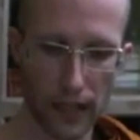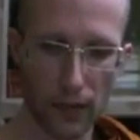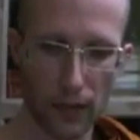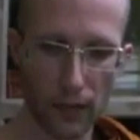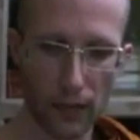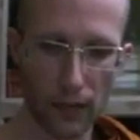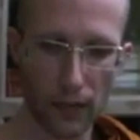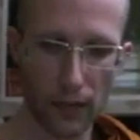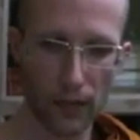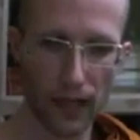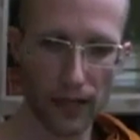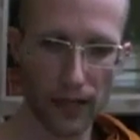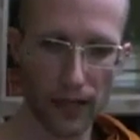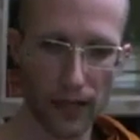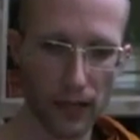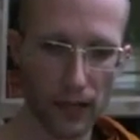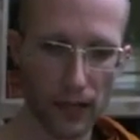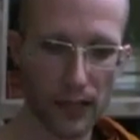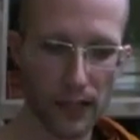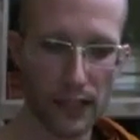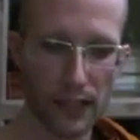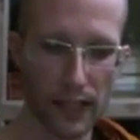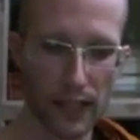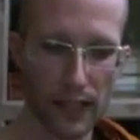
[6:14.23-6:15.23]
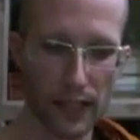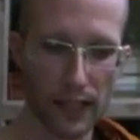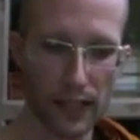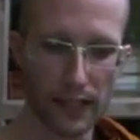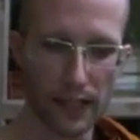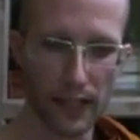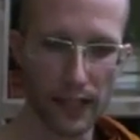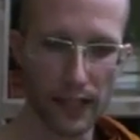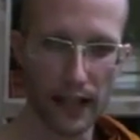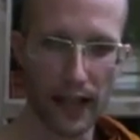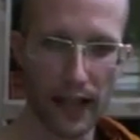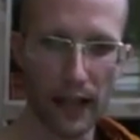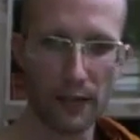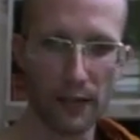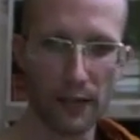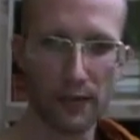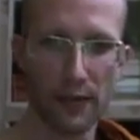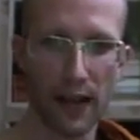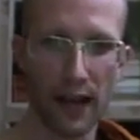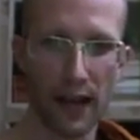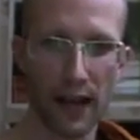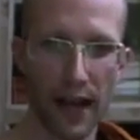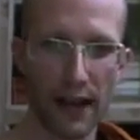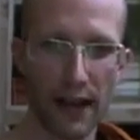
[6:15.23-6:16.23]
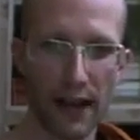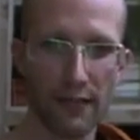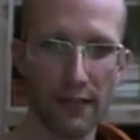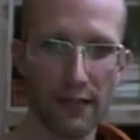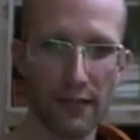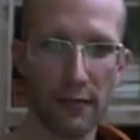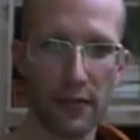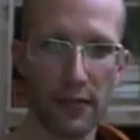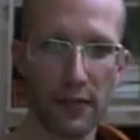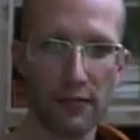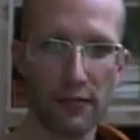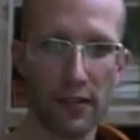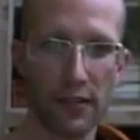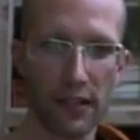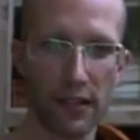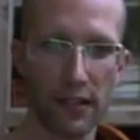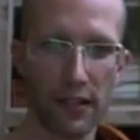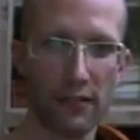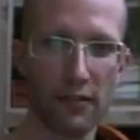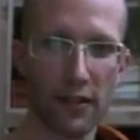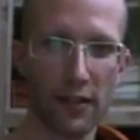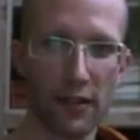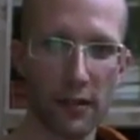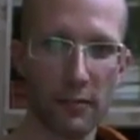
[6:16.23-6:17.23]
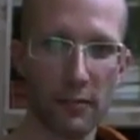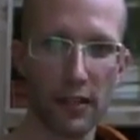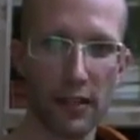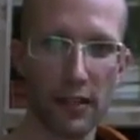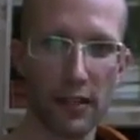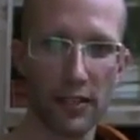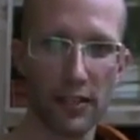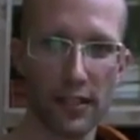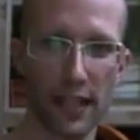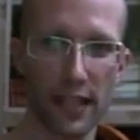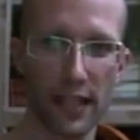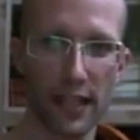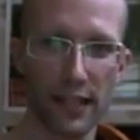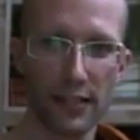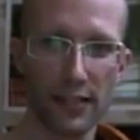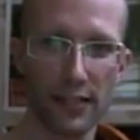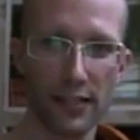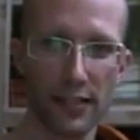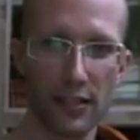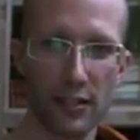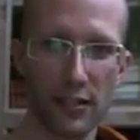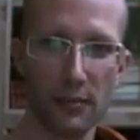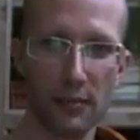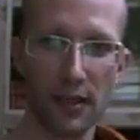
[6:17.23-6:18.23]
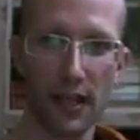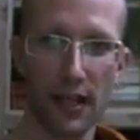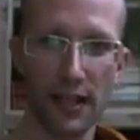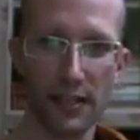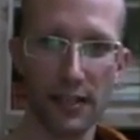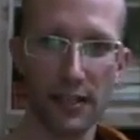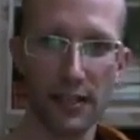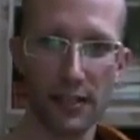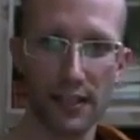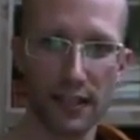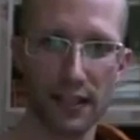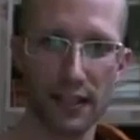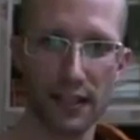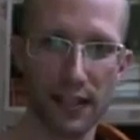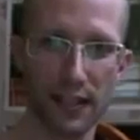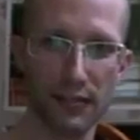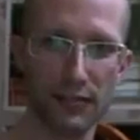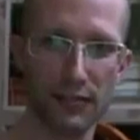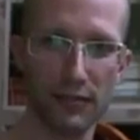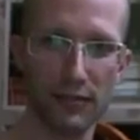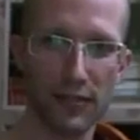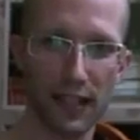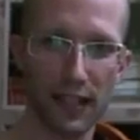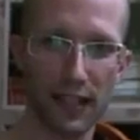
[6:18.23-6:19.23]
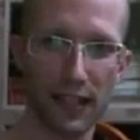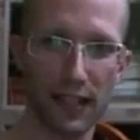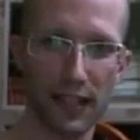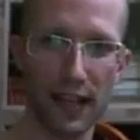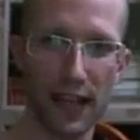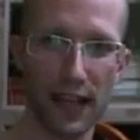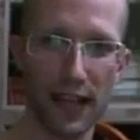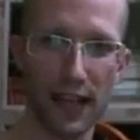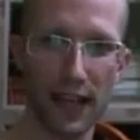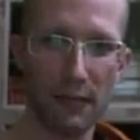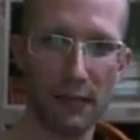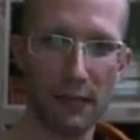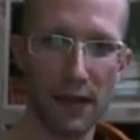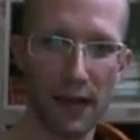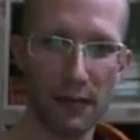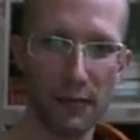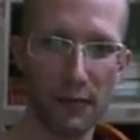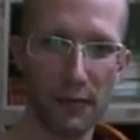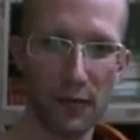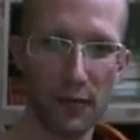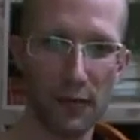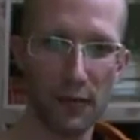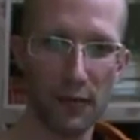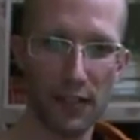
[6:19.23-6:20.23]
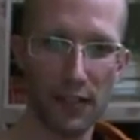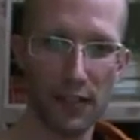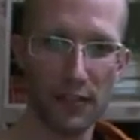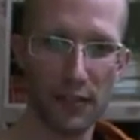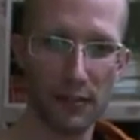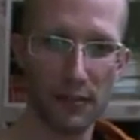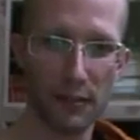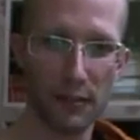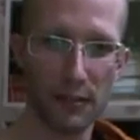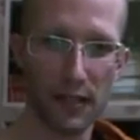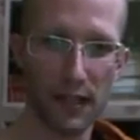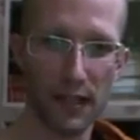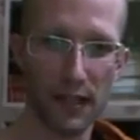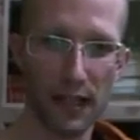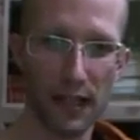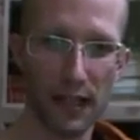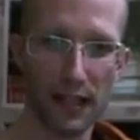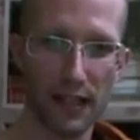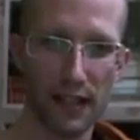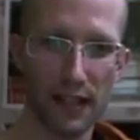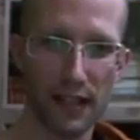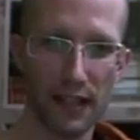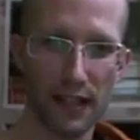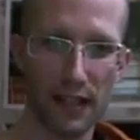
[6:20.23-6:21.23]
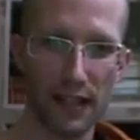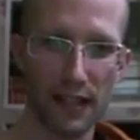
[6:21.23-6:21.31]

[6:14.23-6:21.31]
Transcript: What I would say is that I have been very, very much attached to the monastic life, and I, I'm, I'm willing to admit that.